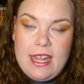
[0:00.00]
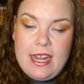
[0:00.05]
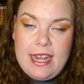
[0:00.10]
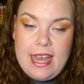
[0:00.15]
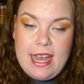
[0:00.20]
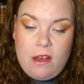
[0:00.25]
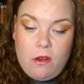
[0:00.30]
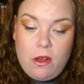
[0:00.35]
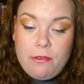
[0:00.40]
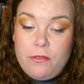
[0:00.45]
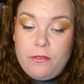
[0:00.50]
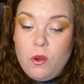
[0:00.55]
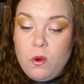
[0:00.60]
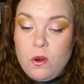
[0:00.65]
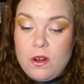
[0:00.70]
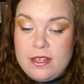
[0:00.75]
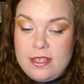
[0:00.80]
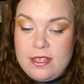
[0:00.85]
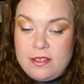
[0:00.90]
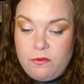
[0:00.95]
Now, of
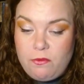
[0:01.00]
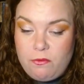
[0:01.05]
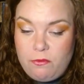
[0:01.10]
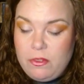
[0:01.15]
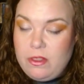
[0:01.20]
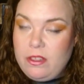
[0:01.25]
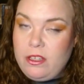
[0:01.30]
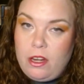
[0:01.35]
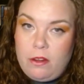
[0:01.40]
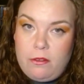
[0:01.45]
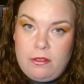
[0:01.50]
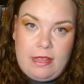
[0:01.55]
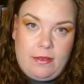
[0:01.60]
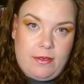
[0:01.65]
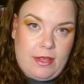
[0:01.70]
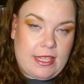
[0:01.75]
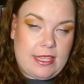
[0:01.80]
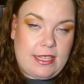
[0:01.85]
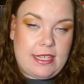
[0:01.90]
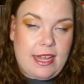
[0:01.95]
course,
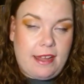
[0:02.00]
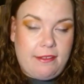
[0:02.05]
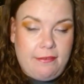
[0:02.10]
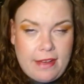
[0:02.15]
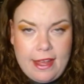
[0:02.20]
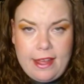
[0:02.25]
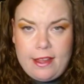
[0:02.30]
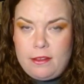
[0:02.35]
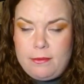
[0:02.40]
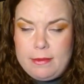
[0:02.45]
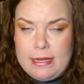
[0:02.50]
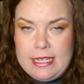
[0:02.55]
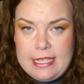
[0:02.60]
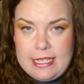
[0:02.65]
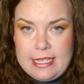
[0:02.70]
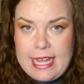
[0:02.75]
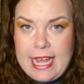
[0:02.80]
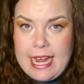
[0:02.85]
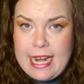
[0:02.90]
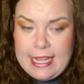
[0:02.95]
leaving the sci-fi element
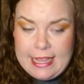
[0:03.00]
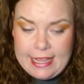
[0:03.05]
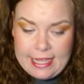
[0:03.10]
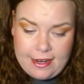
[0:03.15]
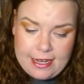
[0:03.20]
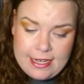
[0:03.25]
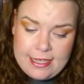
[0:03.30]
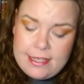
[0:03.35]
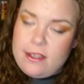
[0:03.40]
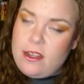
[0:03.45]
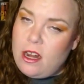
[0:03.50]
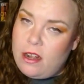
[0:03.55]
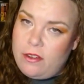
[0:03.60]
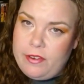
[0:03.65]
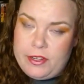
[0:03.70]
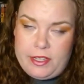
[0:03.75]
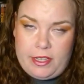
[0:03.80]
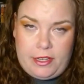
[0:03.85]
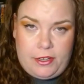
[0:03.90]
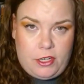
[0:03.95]
aside, there is a
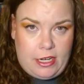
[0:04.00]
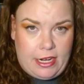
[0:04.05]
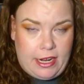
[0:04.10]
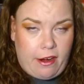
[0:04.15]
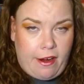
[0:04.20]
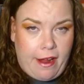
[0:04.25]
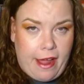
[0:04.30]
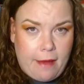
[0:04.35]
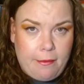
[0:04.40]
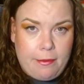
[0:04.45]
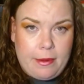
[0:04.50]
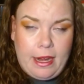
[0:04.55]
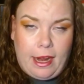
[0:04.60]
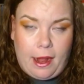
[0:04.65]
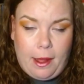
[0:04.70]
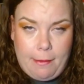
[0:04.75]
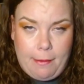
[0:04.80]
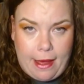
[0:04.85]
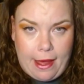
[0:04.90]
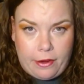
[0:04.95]
conversation here
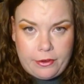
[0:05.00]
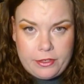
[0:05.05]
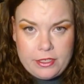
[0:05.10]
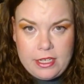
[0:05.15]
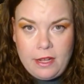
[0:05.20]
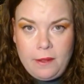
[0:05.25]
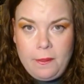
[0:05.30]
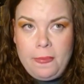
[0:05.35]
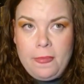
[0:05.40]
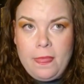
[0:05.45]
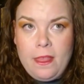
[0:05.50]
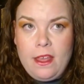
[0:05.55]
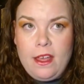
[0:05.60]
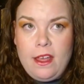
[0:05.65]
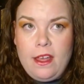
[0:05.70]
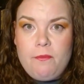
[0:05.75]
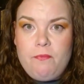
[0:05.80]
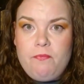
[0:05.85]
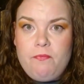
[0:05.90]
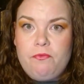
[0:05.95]
happening about
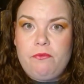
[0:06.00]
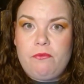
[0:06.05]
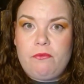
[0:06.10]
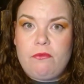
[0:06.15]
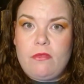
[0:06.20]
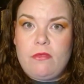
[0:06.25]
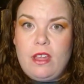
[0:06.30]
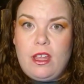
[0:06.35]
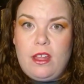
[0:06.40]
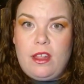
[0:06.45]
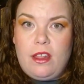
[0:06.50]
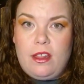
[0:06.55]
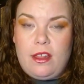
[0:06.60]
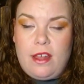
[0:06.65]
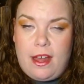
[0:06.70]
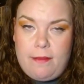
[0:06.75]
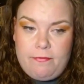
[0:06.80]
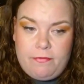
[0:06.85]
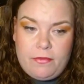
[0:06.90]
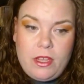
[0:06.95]

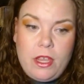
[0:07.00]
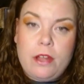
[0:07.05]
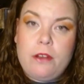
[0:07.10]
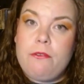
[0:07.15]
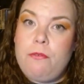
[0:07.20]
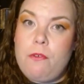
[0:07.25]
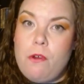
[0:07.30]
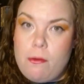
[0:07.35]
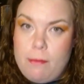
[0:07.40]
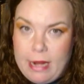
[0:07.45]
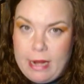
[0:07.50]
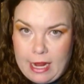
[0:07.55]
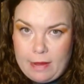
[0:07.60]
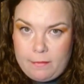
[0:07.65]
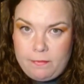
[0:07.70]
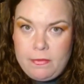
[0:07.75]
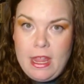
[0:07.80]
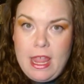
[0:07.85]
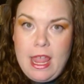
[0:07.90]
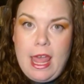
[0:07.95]

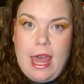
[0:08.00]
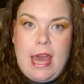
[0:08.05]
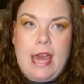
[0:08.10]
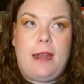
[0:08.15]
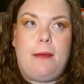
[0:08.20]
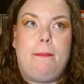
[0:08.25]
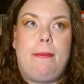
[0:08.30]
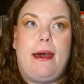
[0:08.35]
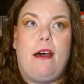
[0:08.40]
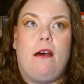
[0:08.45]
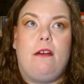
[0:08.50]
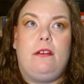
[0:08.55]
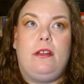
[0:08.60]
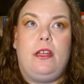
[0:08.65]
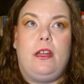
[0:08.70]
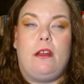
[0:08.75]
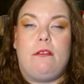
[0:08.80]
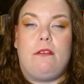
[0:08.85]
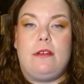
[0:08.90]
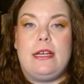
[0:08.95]
conformity, and about,
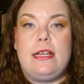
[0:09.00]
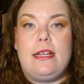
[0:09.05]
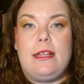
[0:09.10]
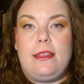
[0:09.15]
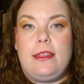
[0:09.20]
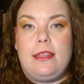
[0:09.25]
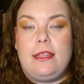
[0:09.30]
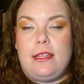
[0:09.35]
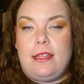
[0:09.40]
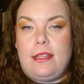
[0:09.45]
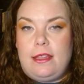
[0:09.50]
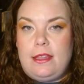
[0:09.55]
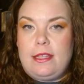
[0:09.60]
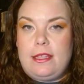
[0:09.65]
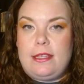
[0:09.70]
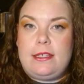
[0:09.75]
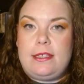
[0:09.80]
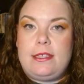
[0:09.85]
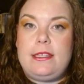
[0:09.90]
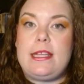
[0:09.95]
the
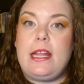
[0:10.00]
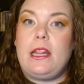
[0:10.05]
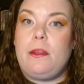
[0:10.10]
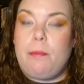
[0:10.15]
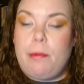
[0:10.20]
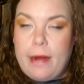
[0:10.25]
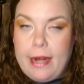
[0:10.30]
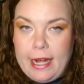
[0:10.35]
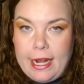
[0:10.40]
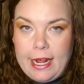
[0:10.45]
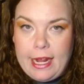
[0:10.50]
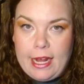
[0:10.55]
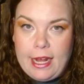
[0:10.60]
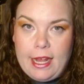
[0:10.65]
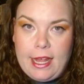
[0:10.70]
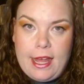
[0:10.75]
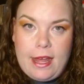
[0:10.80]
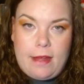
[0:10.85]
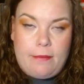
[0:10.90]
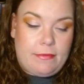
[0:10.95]

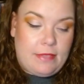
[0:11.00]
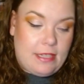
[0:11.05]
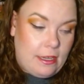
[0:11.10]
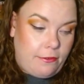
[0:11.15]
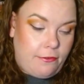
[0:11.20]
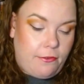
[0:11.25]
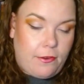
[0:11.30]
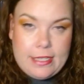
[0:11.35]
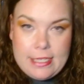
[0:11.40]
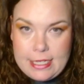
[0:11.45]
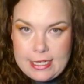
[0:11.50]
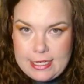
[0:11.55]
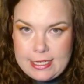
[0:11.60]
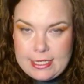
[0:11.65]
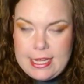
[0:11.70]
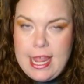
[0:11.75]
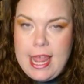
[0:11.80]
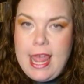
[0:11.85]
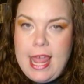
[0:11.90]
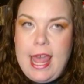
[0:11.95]
celebrating
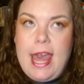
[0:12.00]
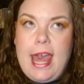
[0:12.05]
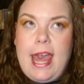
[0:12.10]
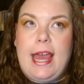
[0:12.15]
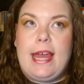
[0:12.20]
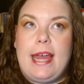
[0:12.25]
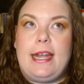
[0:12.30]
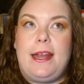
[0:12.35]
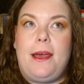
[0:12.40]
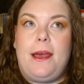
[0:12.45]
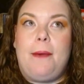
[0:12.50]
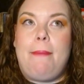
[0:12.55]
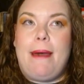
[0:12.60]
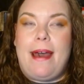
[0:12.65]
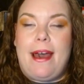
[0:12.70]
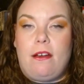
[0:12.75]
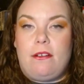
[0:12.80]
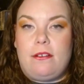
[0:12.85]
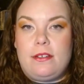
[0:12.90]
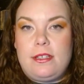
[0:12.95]
differences, and
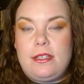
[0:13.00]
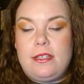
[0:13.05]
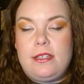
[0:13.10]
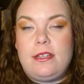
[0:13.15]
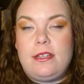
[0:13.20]
about